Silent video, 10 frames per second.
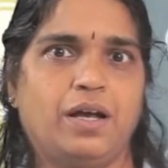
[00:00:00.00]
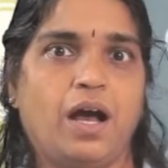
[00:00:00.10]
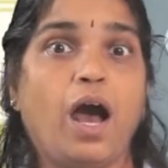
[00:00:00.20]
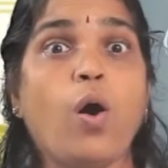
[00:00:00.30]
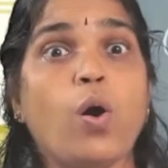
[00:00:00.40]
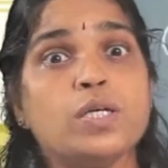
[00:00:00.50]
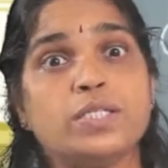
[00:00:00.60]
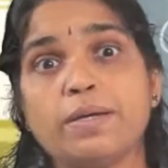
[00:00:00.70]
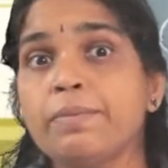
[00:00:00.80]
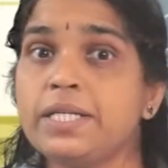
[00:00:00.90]
how
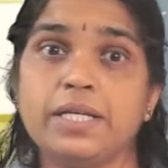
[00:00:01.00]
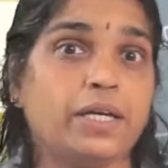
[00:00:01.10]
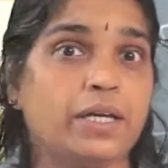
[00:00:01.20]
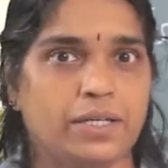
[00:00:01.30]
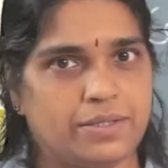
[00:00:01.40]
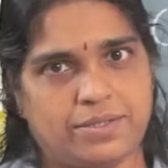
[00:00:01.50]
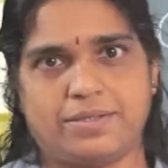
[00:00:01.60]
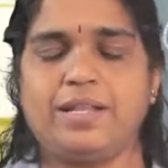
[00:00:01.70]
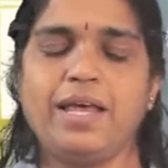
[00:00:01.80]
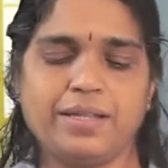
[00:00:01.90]
awesome it
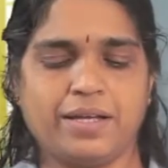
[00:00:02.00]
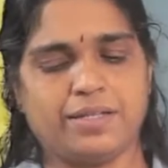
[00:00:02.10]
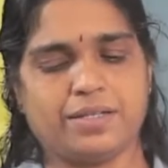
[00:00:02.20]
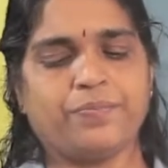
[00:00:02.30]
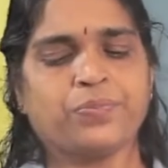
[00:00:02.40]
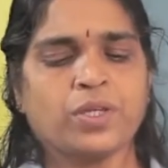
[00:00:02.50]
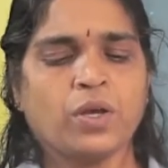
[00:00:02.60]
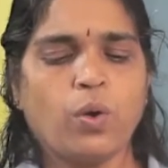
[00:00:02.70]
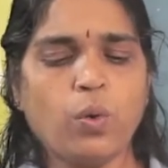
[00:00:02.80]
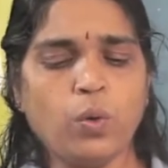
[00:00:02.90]
is, like that.
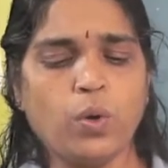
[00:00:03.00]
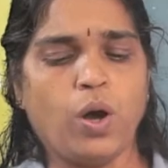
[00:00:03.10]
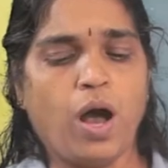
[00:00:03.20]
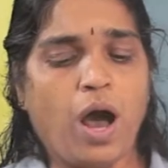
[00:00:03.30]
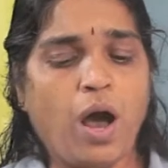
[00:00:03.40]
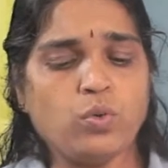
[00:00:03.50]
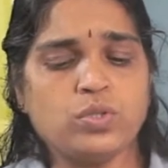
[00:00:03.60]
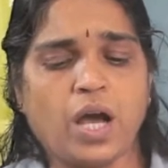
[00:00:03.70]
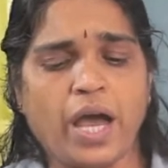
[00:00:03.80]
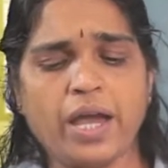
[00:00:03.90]
Oh,
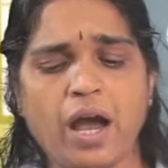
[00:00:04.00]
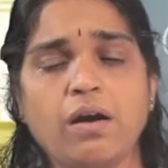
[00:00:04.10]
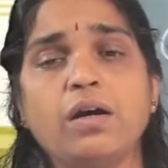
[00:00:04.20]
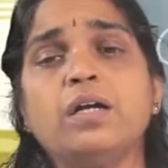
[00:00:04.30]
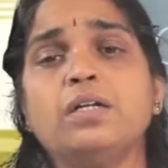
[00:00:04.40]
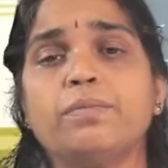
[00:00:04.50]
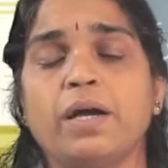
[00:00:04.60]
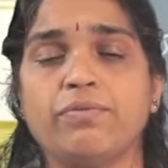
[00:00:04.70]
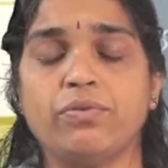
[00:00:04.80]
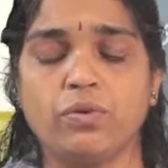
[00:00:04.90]
ouch, I have hurt
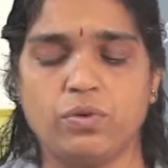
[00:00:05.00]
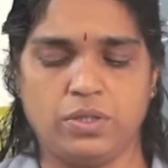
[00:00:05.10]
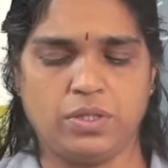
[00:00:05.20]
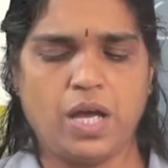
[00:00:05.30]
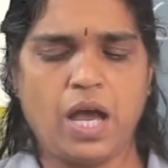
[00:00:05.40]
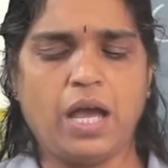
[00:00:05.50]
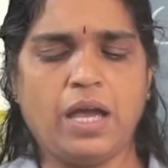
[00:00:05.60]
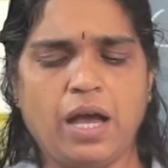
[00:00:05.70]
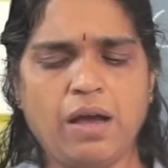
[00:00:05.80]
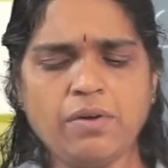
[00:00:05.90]
my foot, I
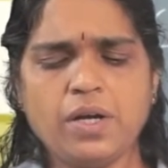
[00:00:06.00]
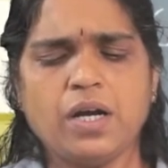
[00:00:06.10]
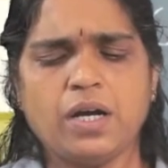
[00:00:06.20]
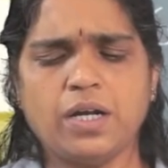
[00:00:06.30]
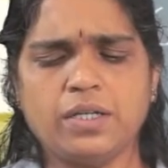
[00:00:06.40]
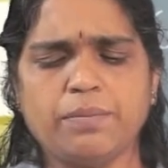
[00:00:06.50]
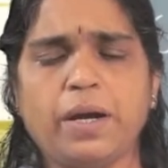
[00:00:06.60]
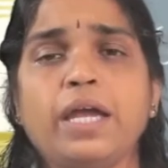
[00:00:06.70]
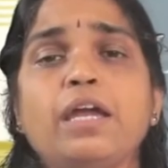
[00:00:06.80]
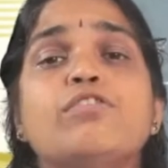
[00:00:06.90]
have hurt
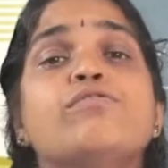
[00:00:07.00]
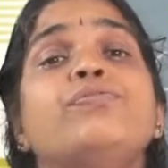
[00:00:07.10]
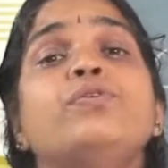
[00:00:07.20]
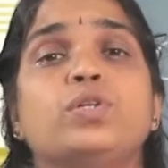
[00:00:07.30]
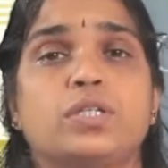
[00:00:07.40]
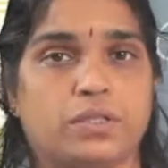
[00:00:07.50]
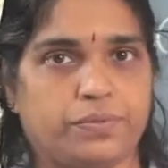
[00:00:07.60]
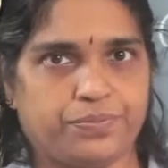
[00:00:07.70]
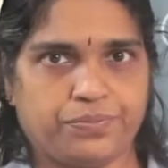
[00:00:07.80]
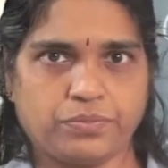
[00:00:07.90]
my foot.
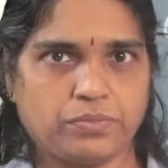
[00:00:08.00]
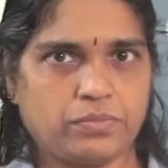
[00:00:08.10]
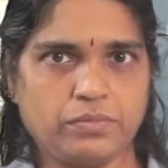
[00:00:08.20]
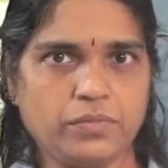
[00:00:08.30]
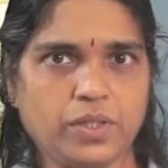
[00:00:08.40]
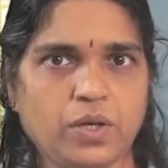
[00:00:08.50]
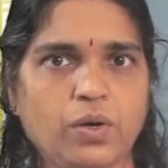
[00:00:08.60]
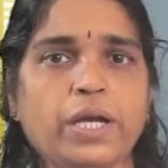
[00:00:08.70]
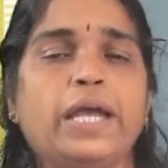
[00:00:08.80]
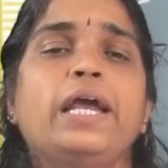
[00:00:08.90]

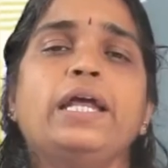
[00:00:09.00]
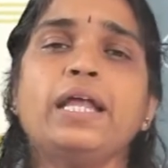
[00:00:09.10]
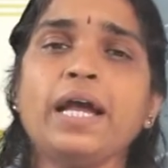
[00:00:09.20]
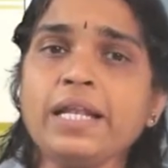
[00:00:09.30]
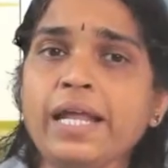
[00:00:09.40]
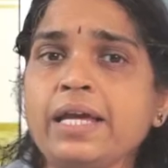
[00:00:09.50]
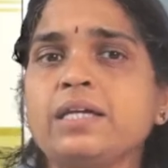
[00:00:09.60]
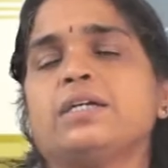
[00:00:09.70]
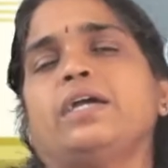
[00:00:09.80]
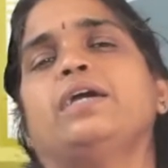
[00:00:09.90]
Okay, that
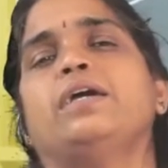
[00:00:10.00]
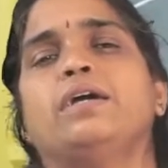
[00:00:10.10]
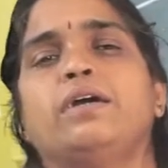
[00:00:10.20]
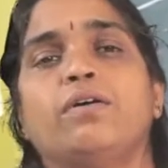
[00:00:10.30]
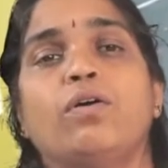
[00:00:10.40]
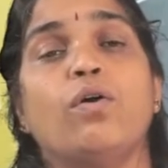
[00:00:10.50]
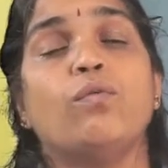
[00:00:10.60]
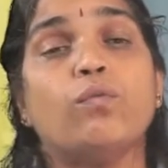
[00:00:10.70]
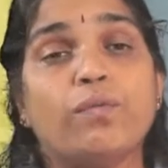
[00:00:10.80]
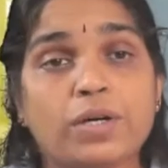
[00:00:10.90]
like
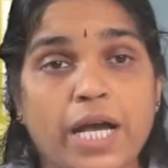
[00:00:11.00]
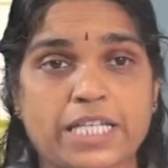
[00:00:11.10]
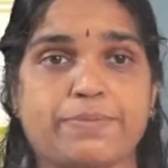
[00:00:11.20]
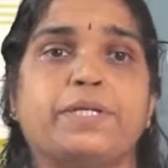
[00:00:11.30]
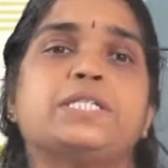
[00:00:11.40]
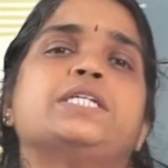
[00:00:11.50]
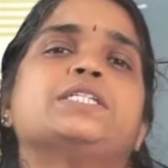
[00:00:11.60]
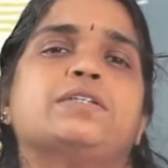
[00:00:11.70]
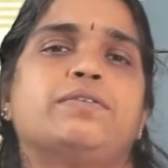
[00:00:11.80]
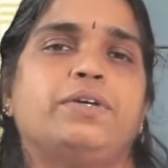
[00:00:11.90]

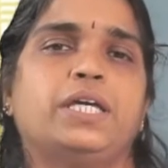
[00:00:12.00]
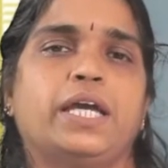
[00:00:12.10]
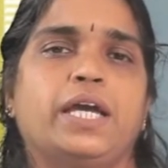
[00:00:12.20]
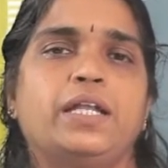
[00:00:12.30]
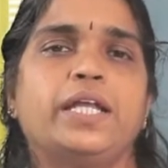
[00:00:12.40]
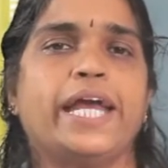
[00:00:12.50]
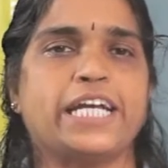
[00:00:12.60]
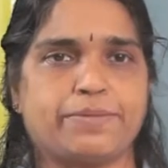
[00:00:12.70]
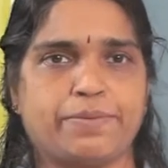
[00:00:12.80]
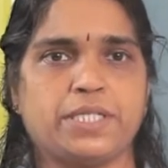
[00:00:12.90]
expressions we can
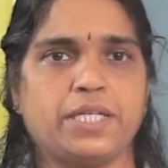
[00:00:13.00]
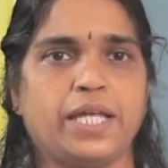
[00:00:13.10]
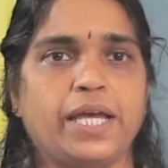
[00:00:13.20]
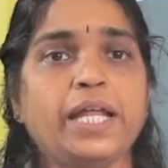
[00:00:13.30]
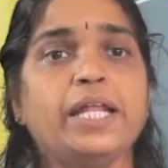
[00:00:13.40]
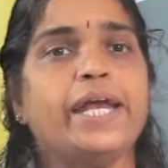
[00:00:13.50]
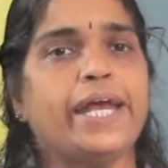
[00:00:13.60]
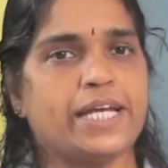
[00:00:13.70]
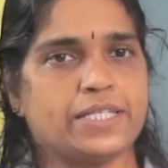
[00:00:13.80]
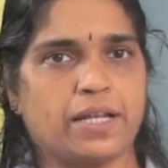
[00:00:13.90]
express in a
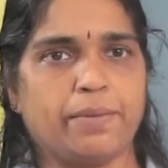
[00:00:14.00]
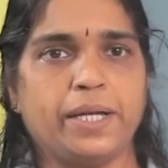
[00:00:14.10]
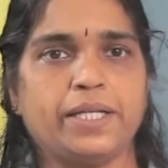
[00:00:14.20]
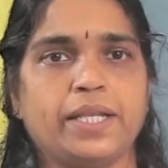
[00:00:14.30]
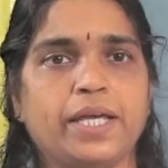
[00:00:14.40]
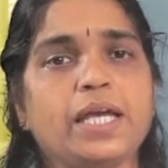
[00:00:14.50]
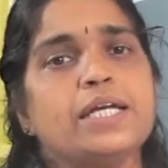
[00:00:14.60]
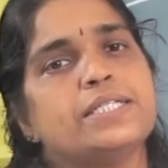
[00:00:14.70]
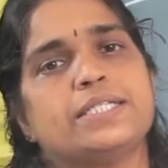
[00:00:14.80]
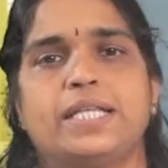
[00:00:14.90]
exclamatory
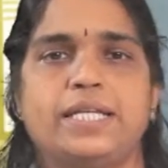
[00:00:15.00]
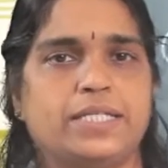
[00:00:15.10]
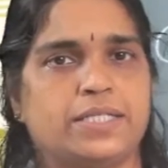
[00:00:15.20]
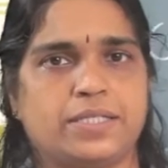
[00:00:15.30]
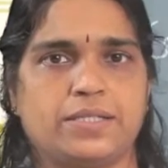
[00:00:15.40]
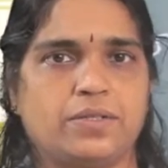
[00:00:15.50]
sentences.